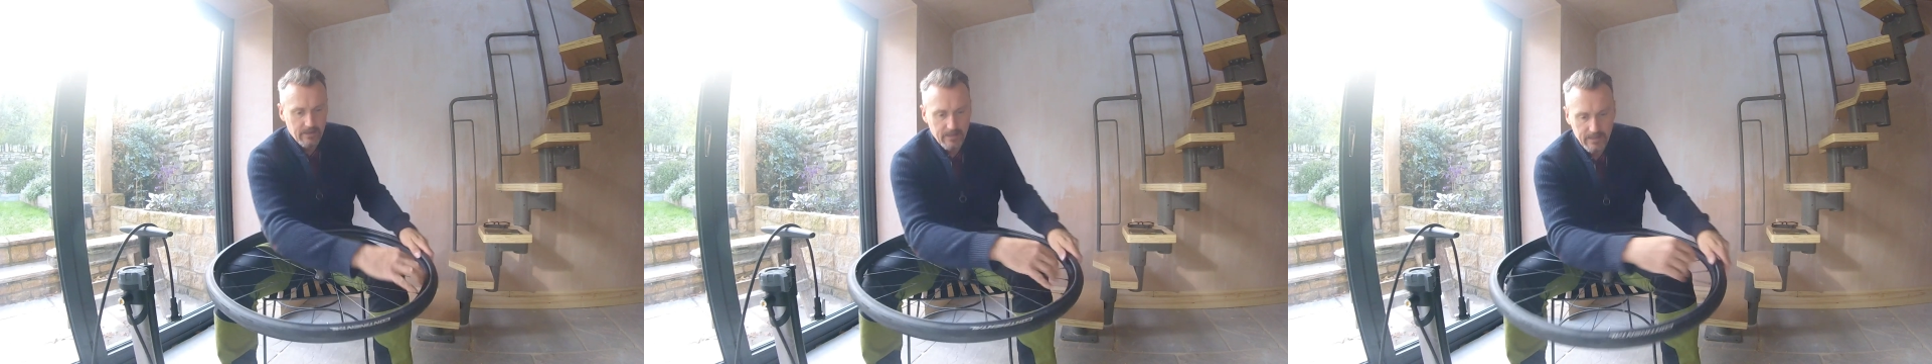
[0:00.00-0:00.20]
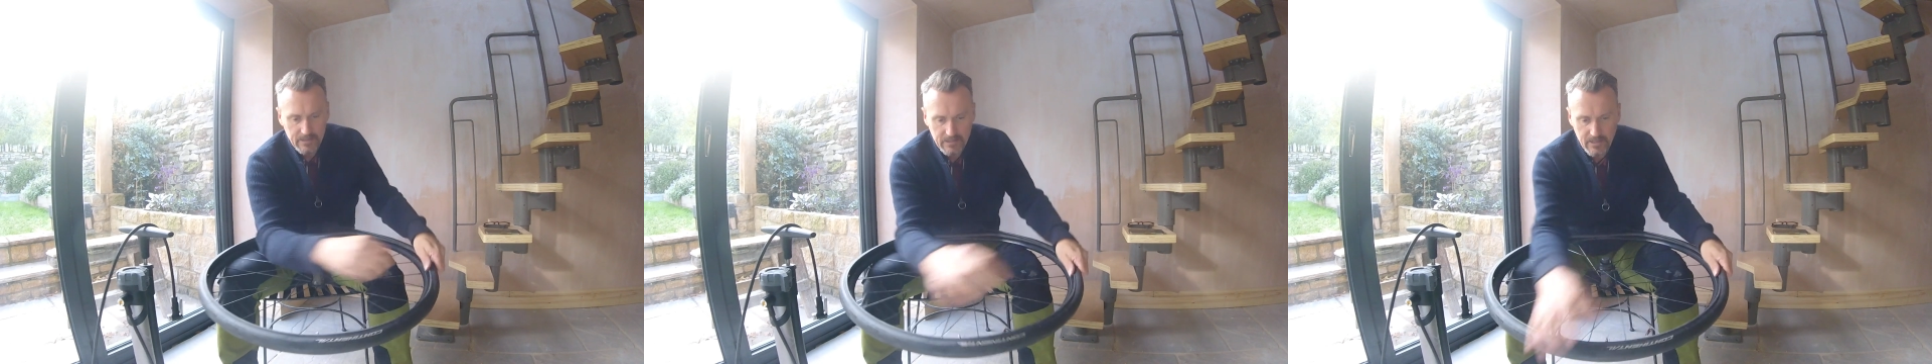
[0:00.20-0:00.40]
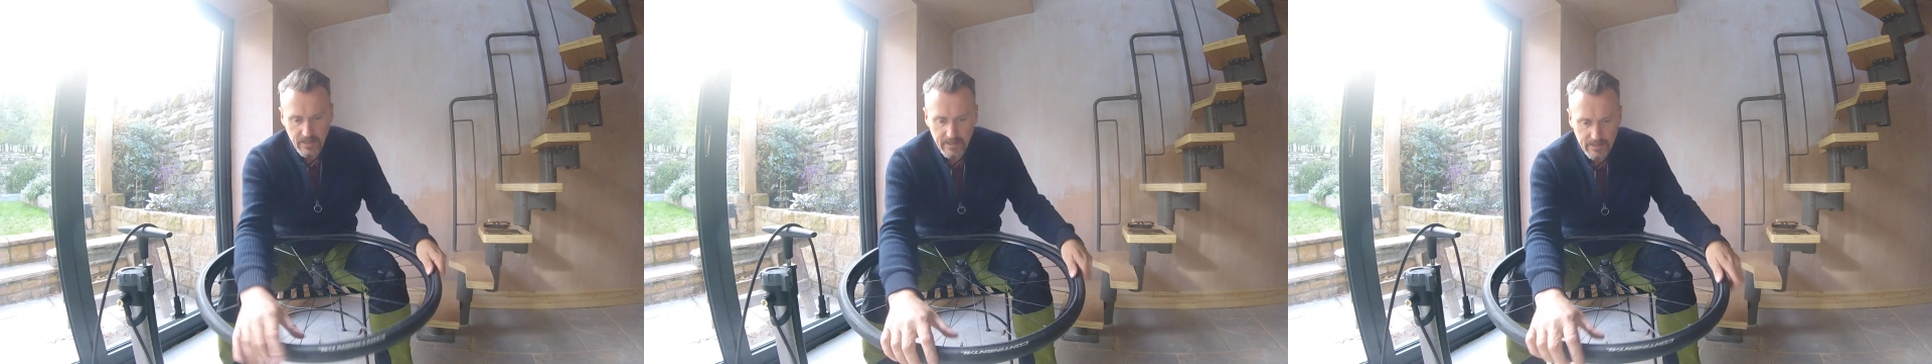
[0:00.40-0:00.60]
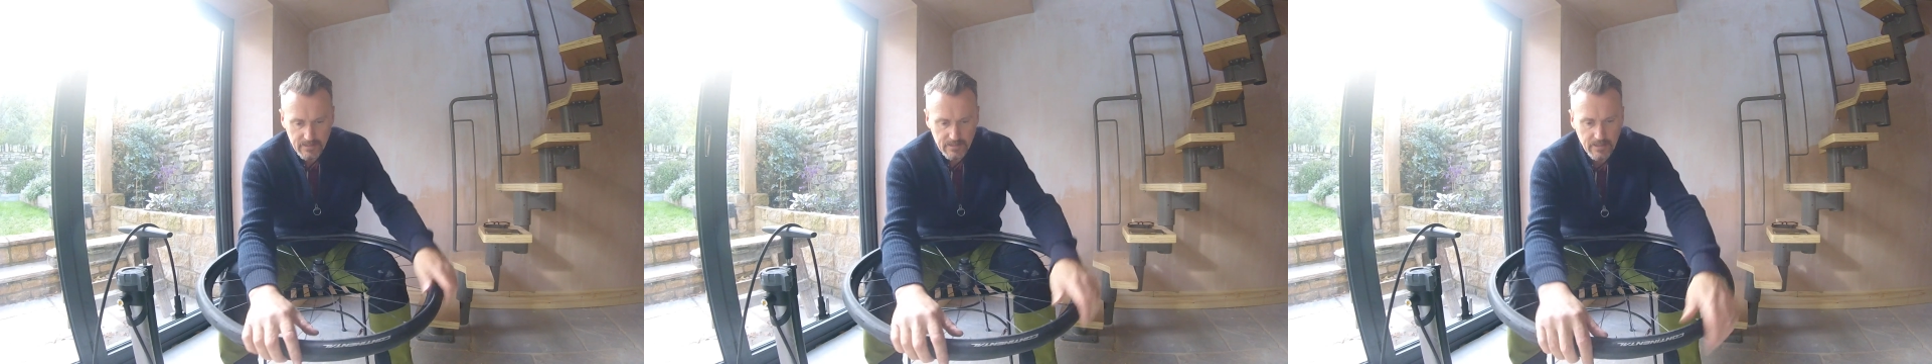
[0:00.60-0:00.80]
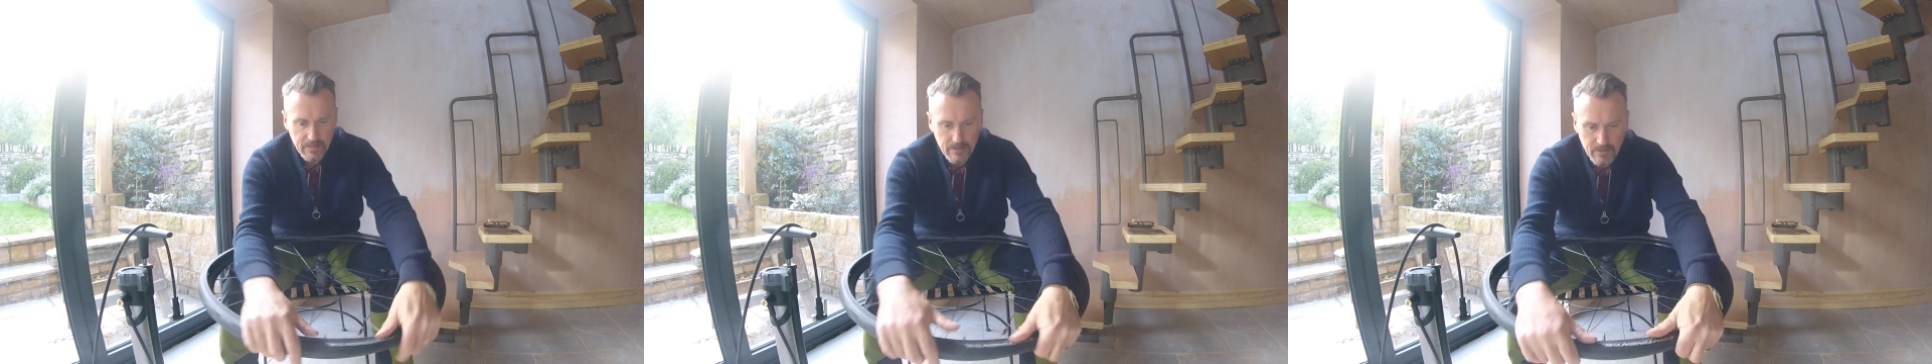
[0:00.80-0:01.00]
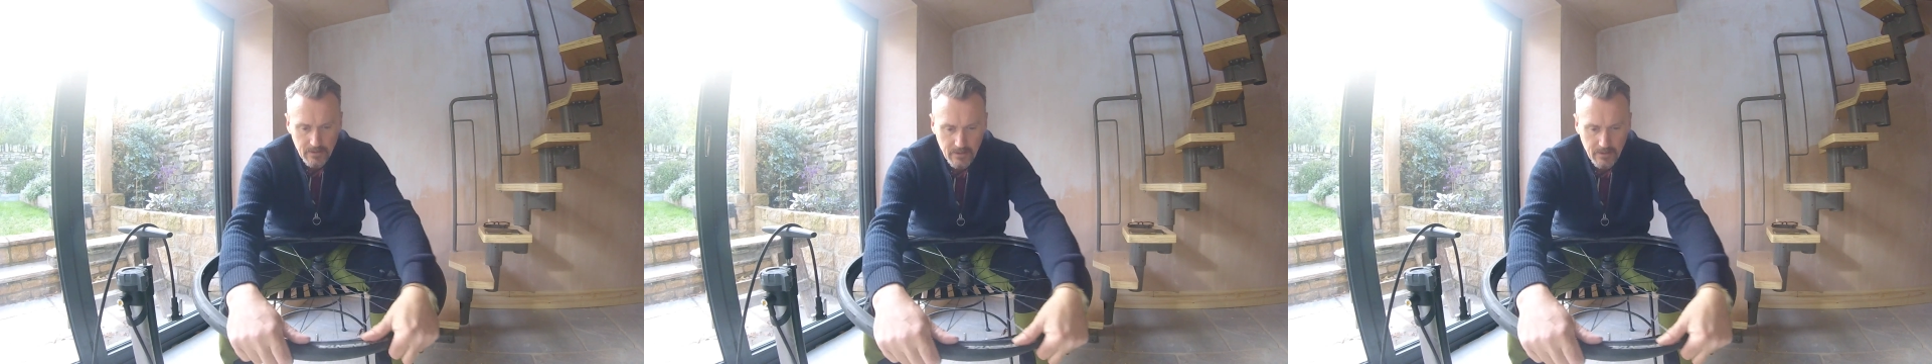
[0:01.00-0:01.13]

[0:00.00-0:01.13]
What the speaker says: he says.